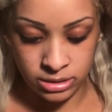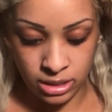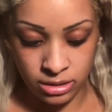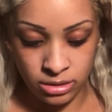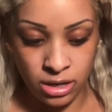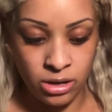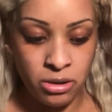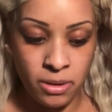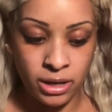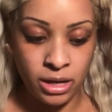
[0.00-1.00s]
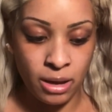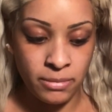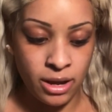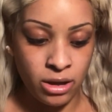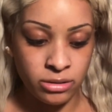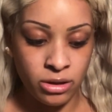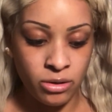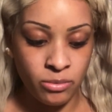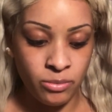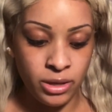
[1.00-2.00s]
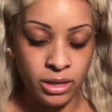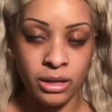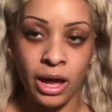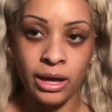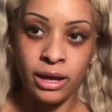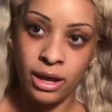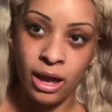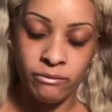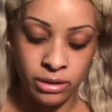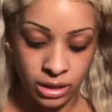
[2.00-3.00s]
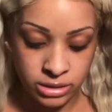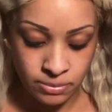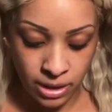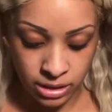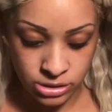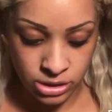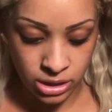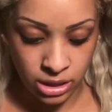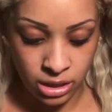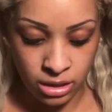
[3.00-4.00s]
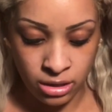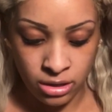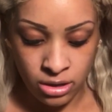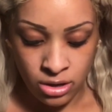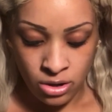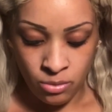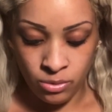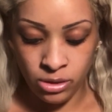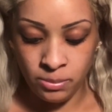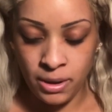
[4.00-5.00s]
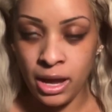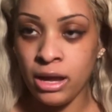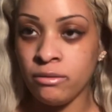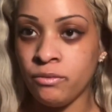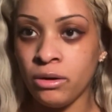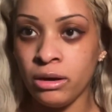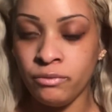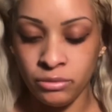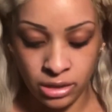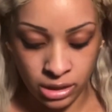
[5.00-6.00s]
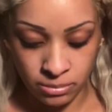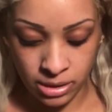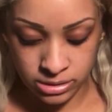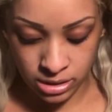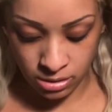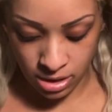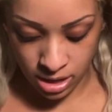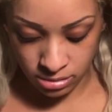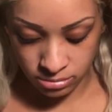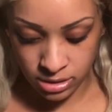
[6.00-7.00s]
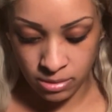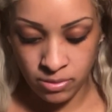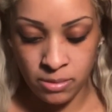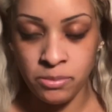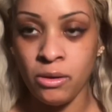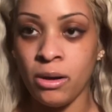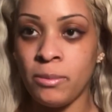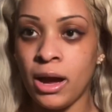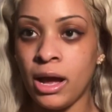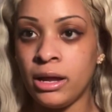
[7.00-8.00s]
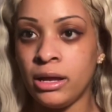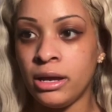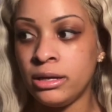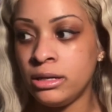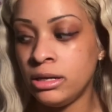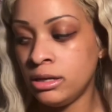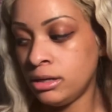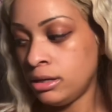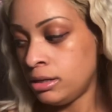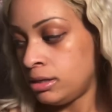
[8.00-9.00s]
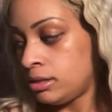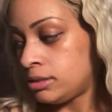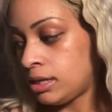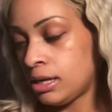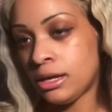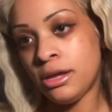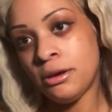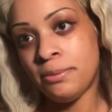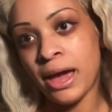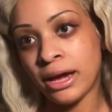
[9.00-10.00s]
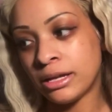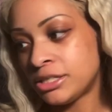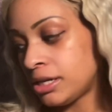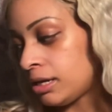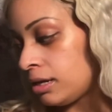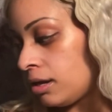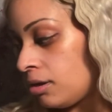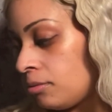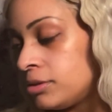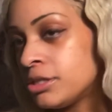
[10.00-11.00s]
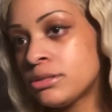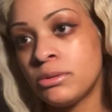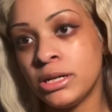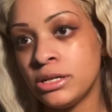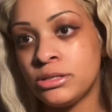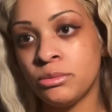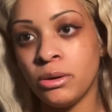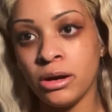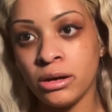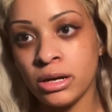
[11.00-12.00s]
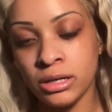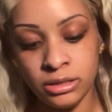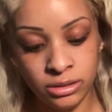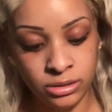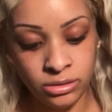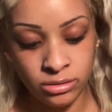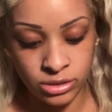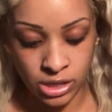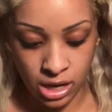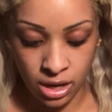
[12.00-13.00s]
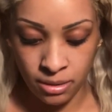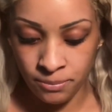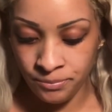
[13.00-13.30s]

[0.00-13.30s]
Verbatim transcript: Like nobody, I mean, although we like having nice packaging, when you're paying for a $4 mascara, I don't think people are buying it to get cute packaging. We just want it to work and do the job.